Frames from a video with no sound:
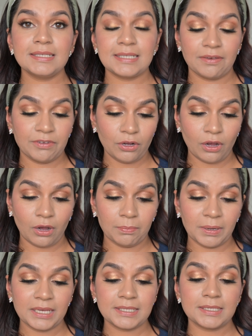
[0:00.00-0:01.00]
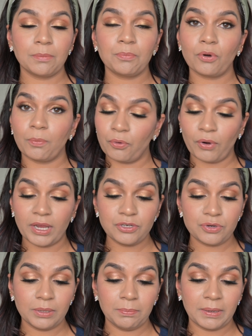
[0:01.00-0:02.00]
7 complex
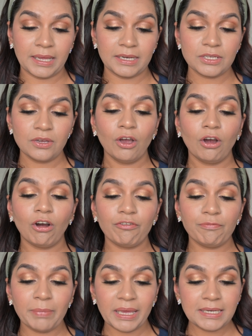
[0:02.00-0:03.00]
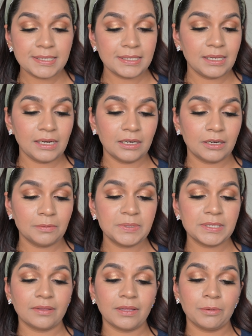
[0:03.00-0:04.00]
proprietary blend of medicinal
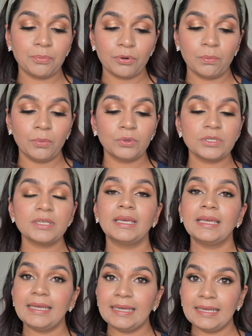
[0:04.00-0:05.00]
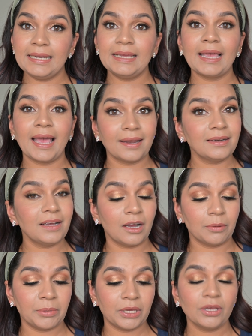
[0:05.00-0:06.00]
herbs that promote healing and
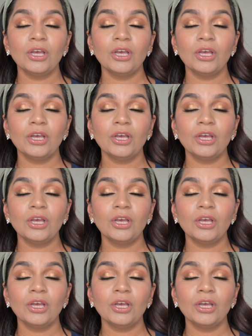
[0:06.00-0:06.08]
calming.